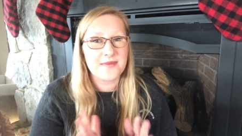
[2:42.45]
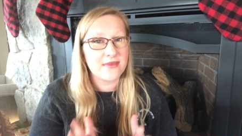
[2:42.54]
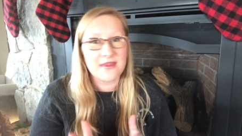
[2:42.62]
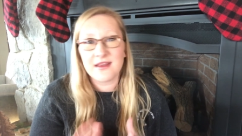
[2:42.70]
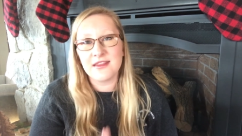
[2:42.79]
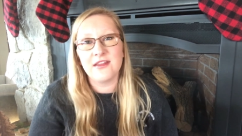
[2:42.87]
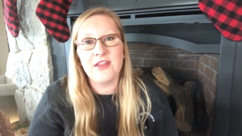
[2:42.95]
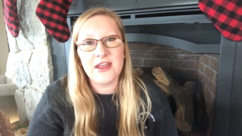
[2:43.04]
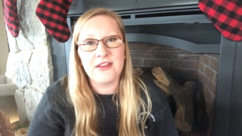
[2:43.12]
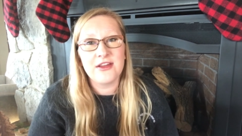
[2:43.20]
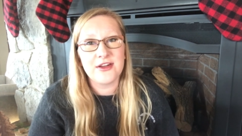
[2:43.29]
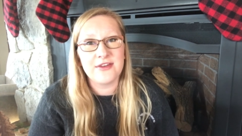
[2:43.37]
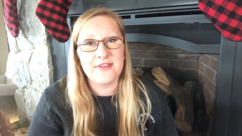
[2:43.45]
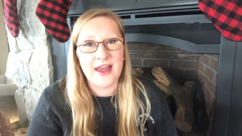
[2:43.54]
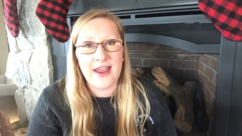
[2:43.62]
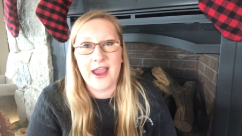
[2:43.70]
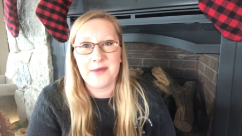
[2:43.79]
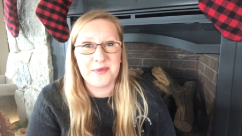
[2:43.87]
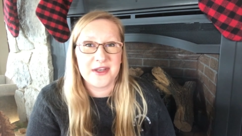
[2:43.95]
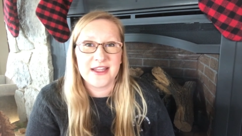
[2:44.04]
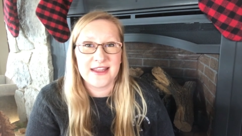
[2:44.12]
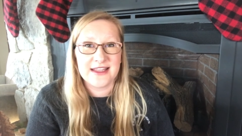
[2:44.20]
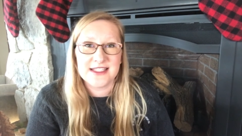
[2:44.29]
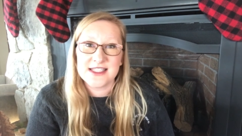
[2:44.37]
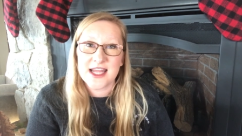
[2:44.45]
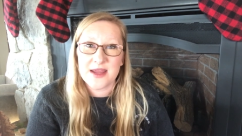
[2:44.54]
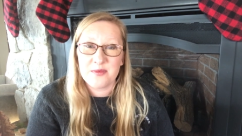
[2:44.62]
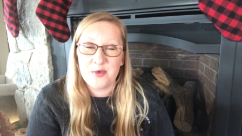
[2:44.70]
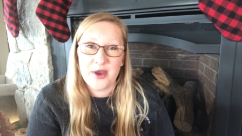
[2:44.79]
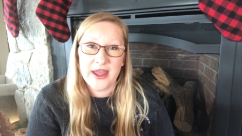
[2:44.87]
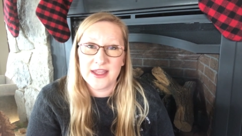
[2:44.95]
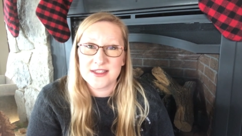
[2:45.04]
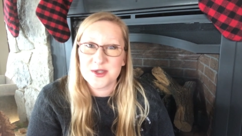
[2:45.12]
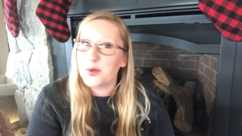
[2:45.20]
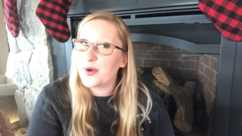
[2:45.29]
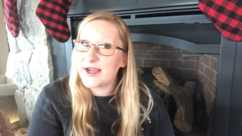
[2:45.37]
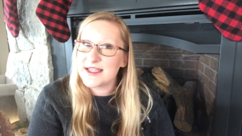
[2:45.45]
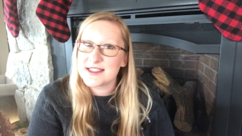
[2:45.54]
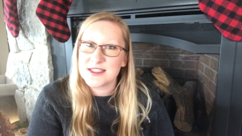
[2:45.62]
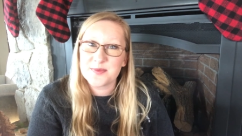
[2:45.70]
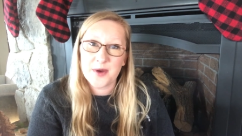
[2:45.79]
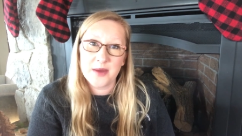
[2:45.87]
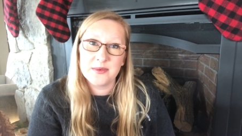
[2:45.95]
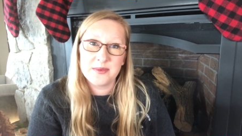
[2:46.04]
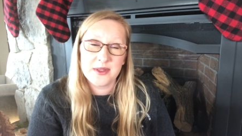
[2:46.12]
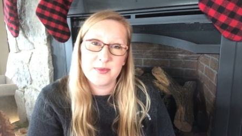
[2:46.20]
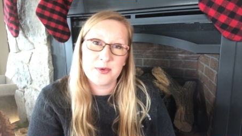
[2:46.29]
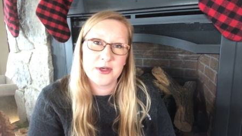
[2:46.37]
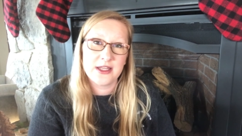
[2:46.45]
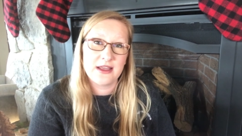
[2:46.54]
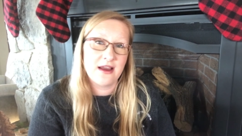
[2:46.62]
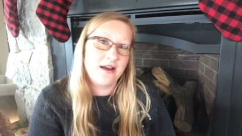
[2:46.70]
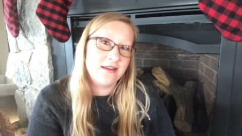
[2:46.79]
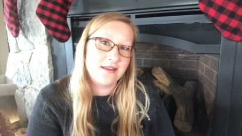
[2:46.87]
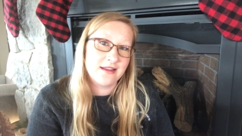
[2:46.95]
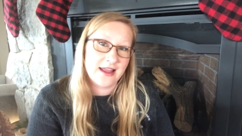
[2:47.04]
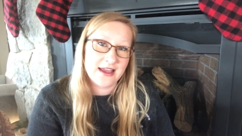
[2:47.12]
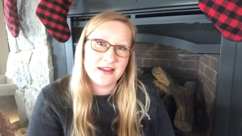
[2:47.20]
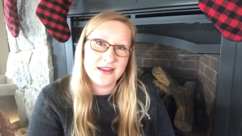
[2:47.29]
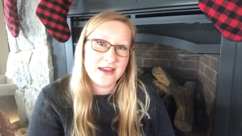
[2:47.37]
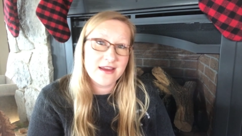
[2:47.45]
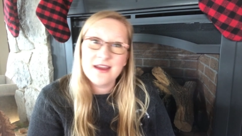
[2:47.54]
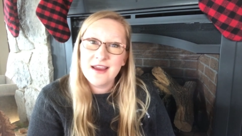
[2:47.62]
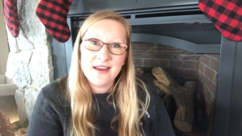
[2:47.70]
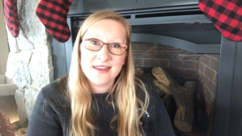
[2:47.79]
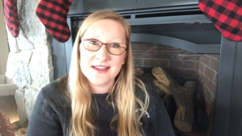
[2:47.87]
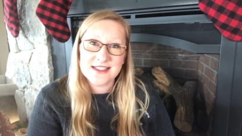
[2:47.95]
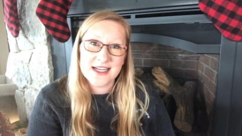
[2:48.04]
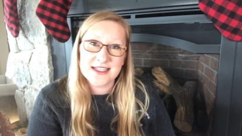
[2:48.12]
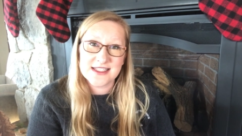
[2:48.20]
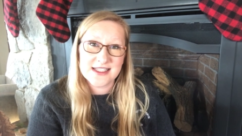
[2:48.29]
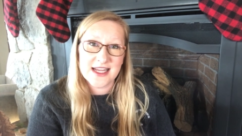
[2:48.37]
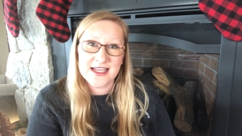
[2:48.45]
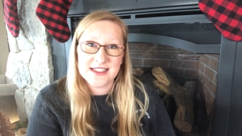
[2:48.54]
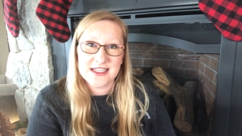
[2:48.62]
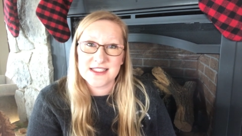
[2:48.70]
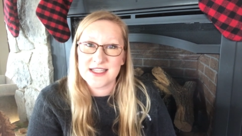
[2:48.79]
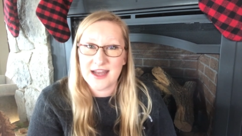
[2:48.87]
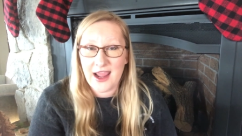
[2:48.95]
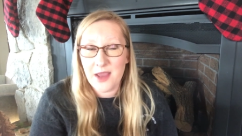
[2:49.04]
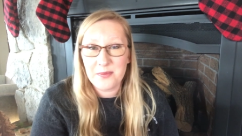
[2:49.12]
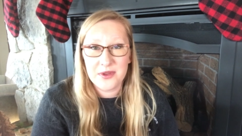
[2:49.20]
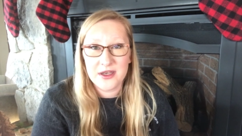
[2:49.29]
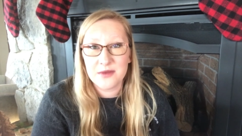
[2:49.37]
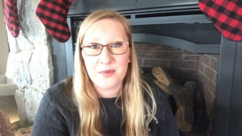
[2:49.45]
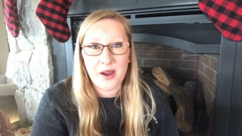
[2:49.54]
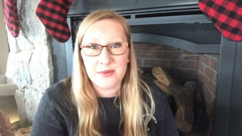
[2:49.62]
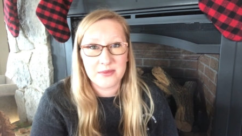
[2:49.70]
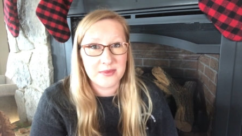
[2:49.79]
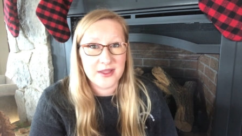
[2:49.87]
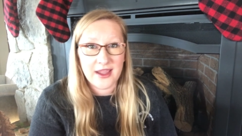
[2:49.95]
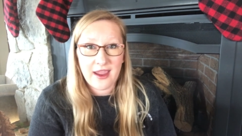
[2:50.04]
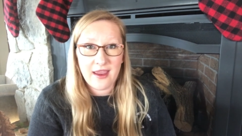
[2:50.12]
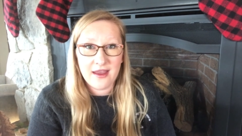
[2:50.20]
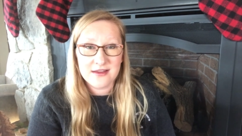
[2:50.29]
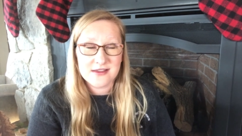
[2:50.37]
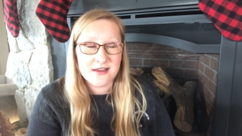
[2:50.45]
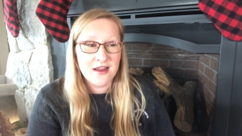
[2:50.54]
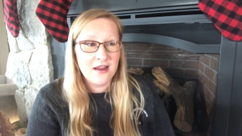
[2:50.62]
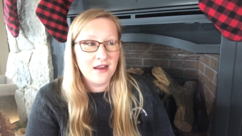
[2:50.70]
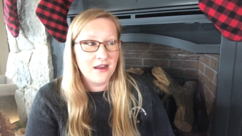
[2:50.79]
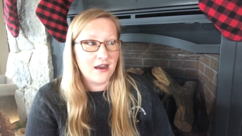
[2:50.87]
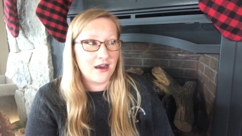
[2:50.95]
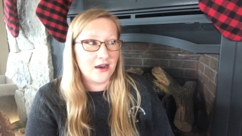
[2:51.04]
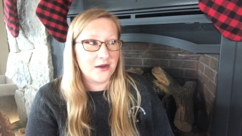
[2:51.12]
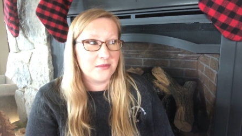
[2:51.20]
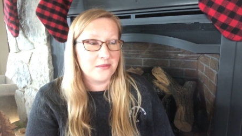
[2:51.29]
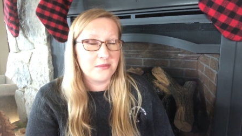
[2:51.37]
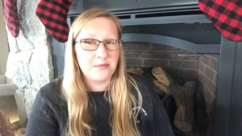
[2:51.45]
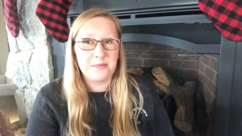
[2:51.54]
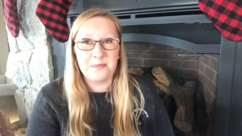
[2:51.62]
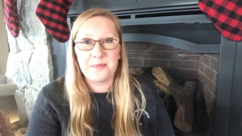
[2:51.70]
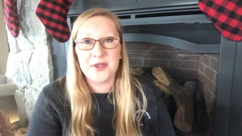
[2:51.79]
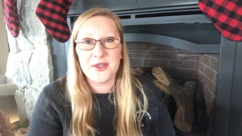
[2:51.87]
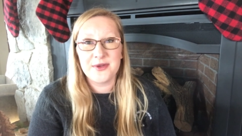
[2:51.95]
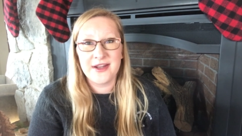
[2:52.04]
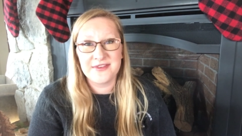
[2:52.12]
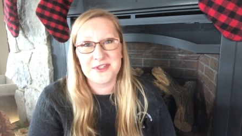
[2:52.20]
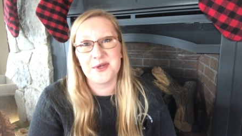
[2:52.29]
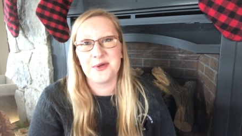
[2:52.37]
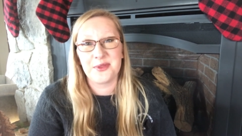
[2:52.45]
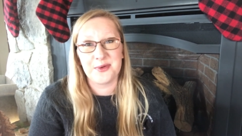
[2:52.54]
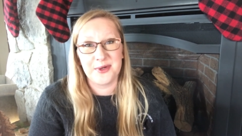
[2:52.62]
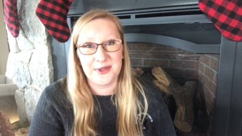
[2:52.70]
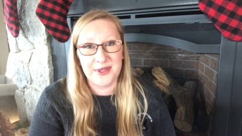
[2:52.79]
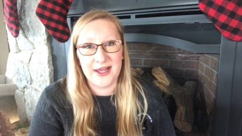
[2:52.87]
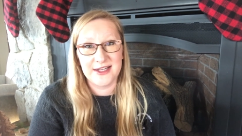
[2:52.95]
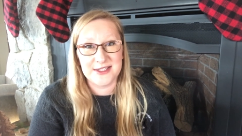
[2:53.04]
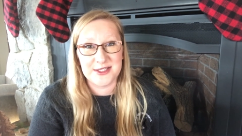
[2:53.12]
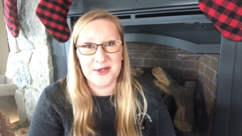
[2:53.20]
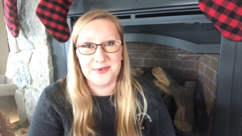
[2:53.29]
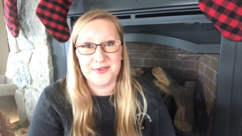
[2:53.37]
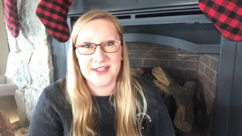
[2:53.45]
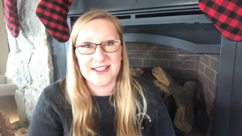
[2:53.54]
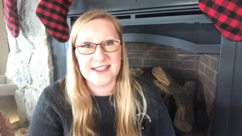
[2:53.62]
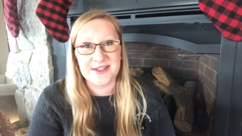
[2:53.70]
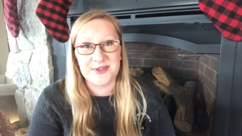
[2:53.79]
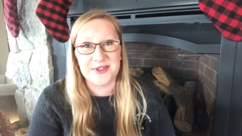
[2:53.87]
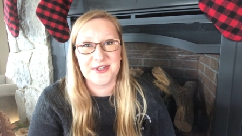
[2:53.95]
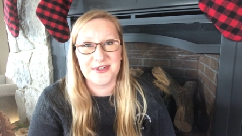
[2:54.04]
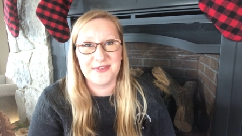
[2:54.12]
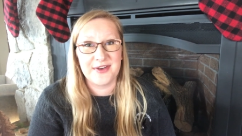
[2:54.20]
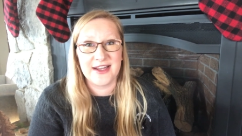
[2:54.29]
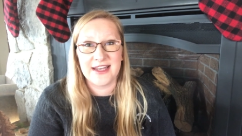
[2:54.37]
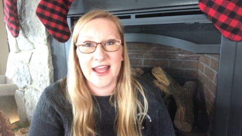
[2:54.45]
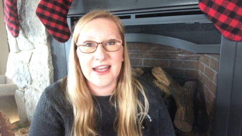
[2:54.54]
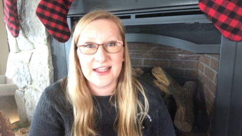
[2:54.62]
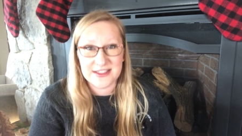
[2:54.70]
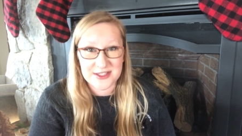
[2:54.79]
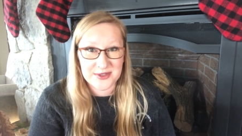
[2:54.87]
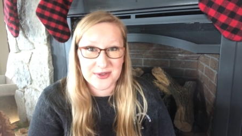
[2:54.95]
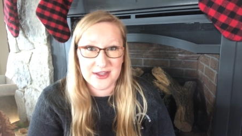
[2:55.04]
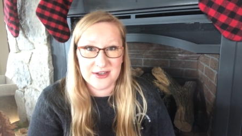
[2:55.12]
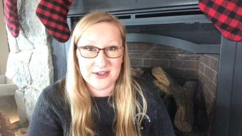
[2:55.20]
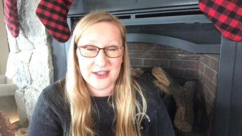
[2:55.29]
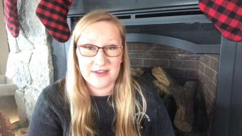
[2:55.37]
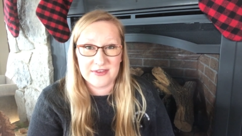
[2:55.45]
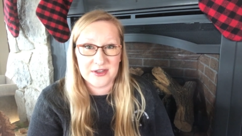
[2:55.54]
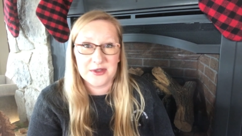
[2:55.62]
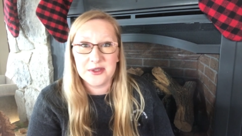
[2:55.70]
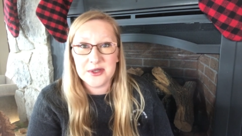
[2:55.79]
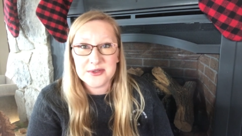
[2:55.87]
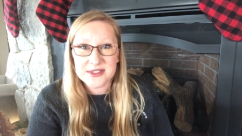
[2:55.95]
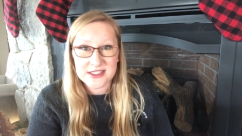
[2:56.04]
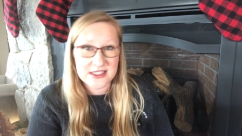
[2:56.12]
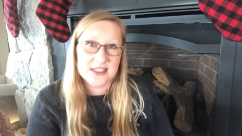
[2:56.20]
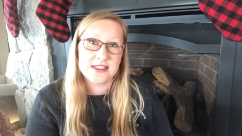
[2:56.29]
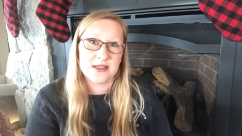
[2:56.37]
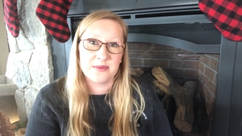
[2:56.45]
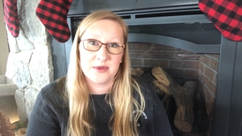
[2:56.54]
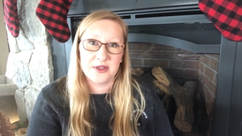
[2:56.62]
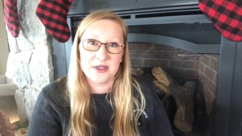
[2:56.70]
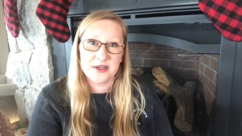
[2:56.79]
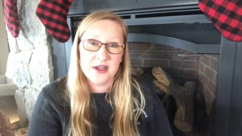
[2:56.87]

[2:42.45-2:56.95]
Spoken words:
The likelihood of that happening the same way twice is probably pretty unlikely. That's not to say it doesn't happen. It probably has. But you'd have to go through a lot of snowflakes in order to find any two that are even close to similar.